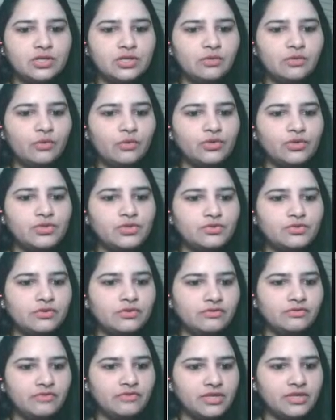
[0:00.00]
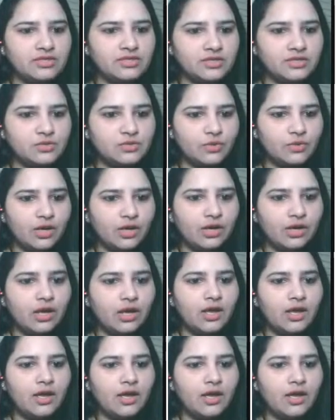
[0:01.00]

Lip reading: He wants to rephrase this one.